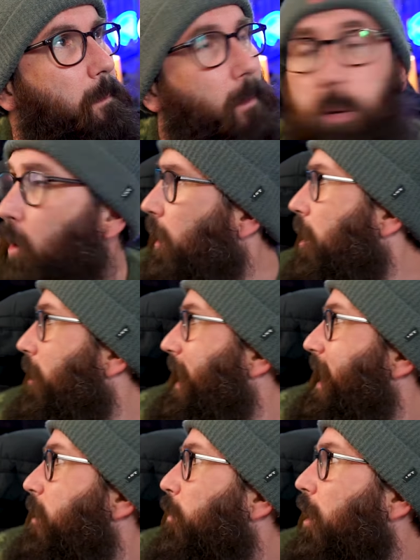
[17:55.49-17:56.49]
Whoa,
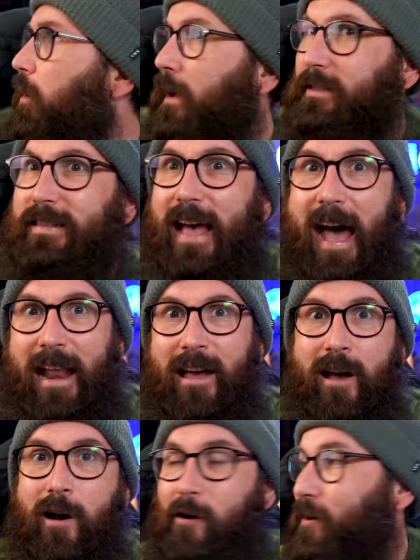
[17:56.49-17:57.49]
hey, whoa, what's that?
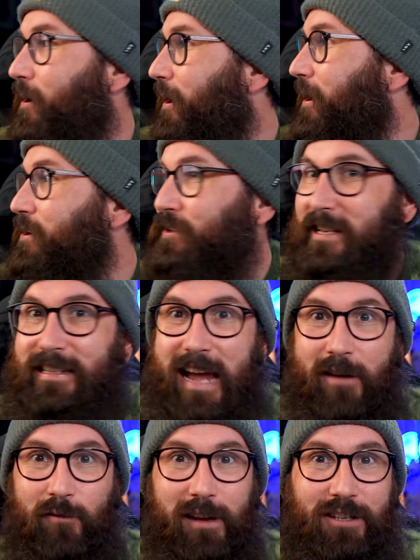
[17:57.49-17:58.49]
Oh, you should
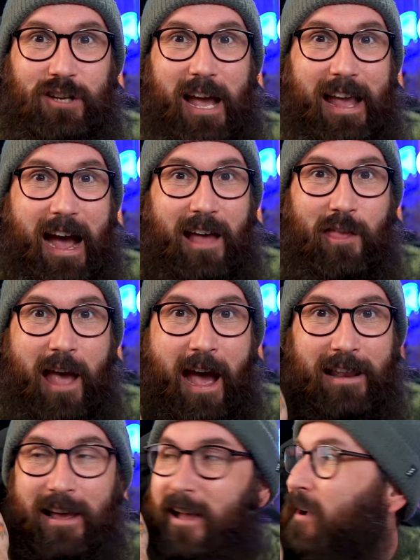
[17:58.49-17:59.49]
definitely check out
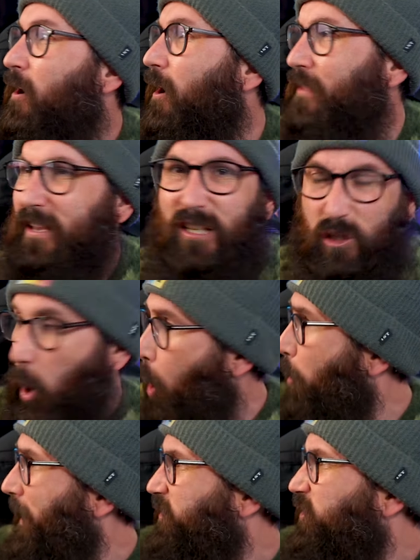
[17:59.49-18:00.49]
that. Oh, there's
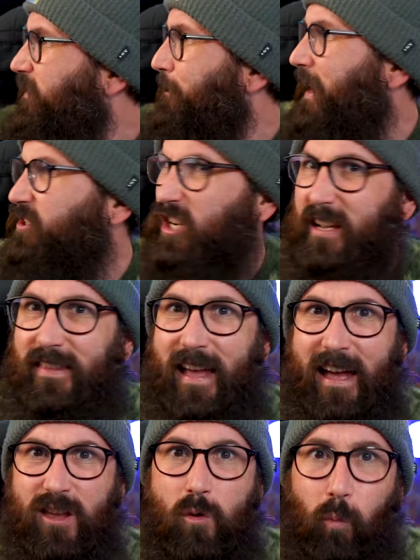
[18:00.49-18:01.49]
so much good magic in
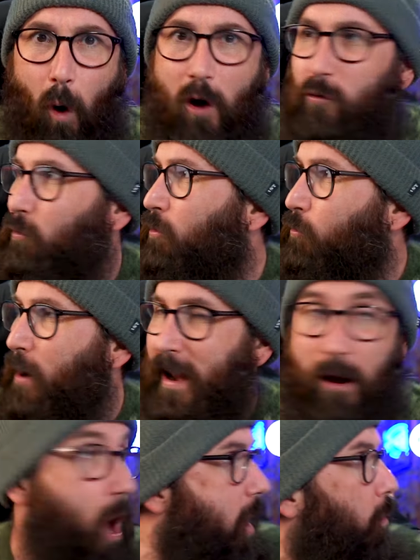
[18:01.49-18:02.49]
there. You won't regret
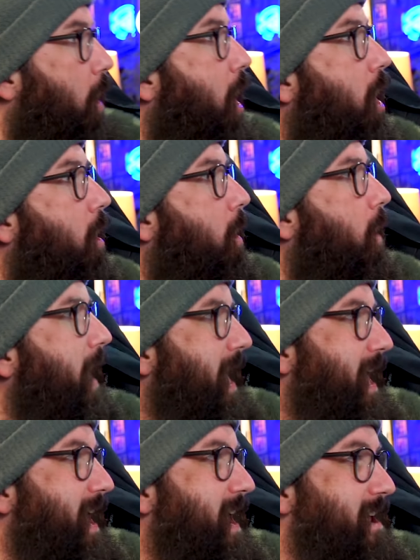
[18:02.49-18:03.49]
it. Hey, whoa,
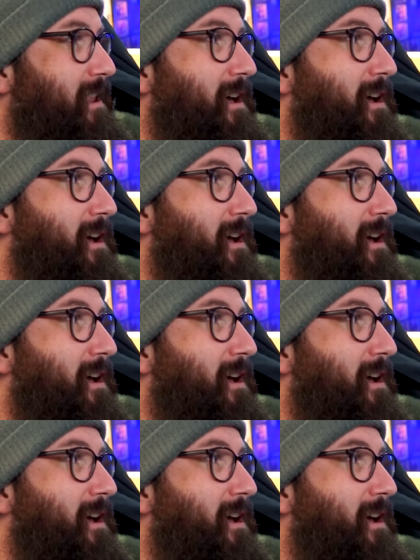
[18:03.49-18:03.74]
hey,